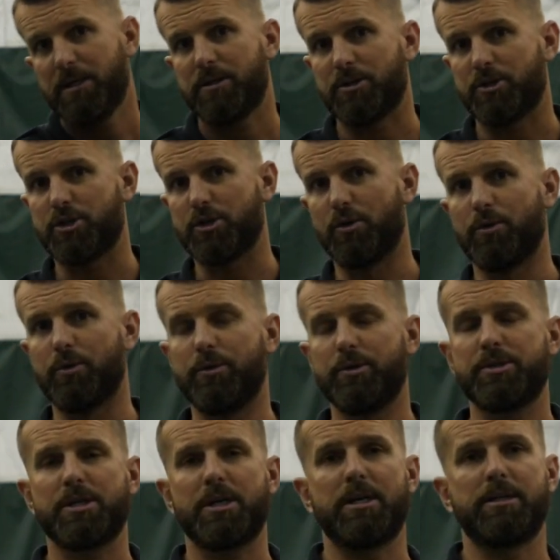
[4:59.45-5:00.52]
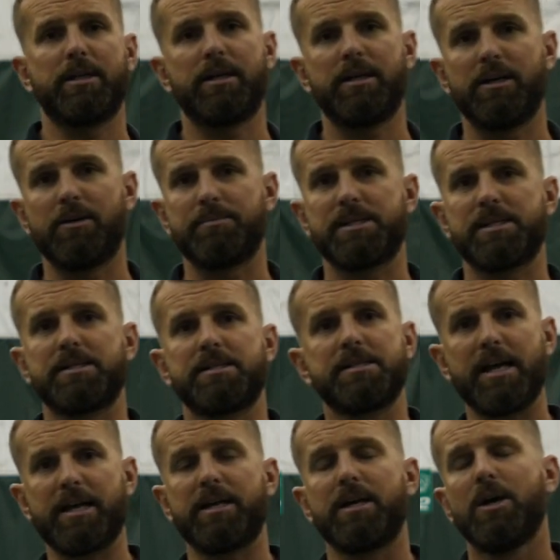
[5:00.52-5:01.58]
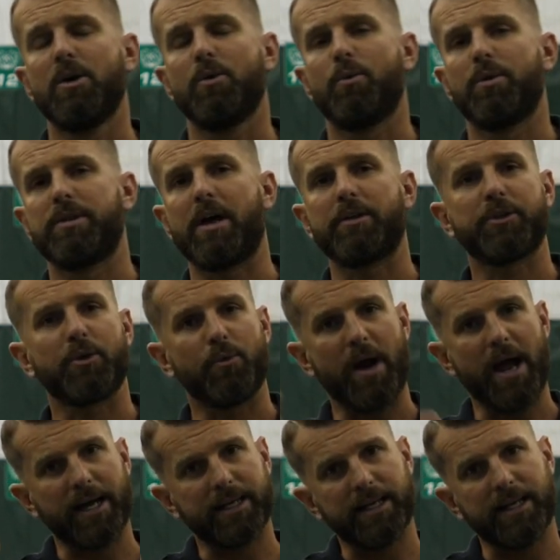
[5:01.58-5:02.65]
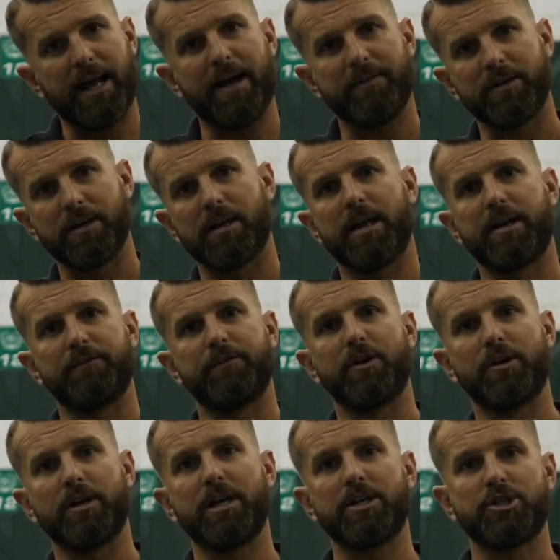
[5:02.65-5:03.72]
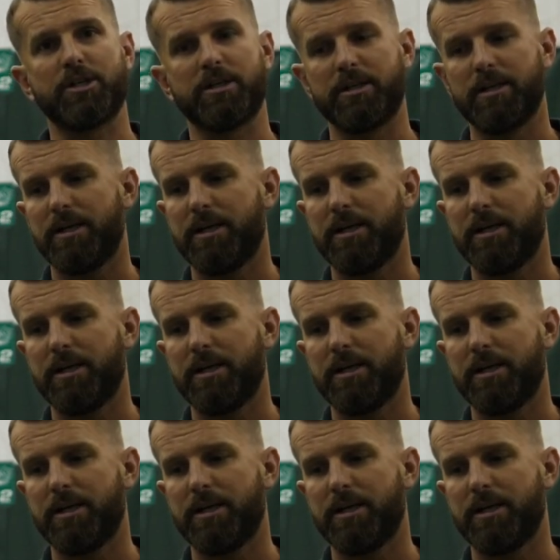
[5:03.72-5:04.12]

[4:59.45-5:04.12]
the shoulders and the hips set without the racket having a lot of variation